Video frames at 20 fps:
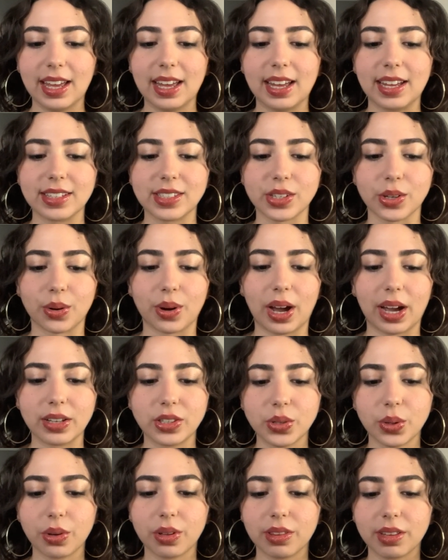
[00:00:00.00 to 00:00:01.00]
So I
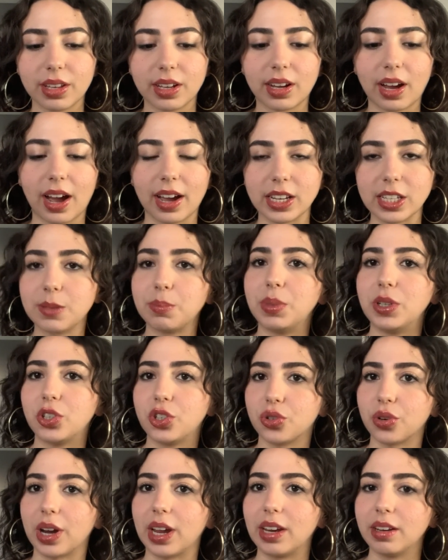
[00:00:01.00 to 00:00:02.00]
took the high-speed
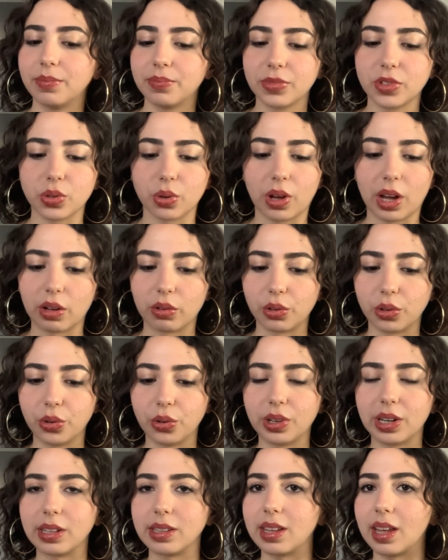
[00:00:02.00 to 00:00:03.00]
train to
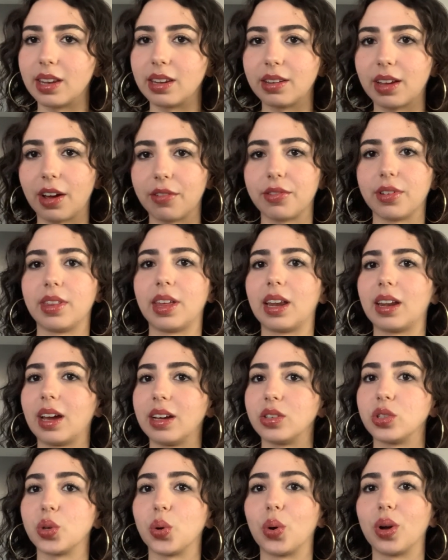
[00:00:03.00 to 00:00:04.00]
Kowloon, and then after that I
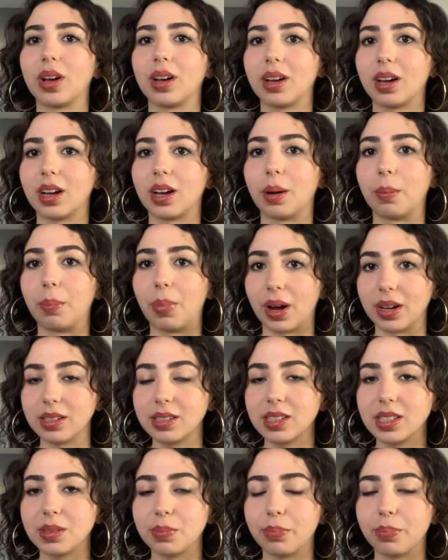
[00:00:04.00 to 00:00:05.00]
took a
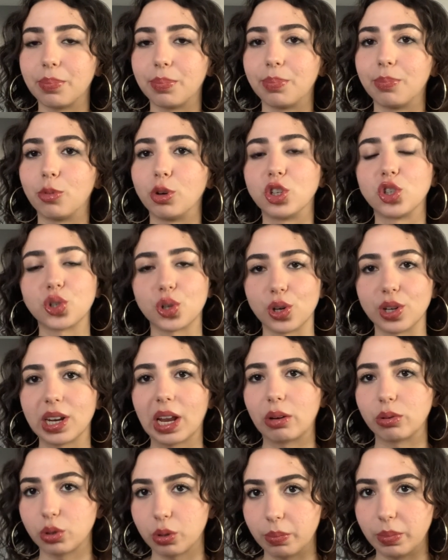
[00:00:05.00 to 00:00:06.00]
bus, which turned
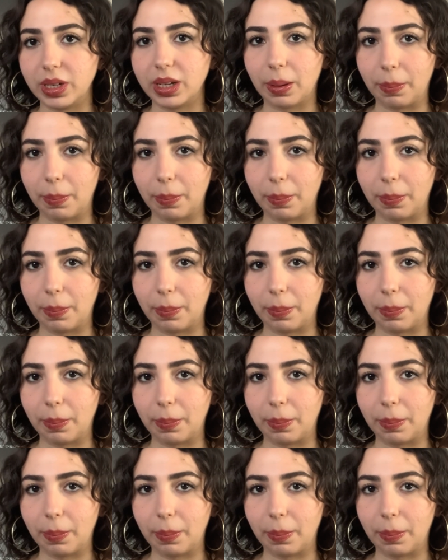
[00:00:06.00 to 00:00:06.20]
out to be a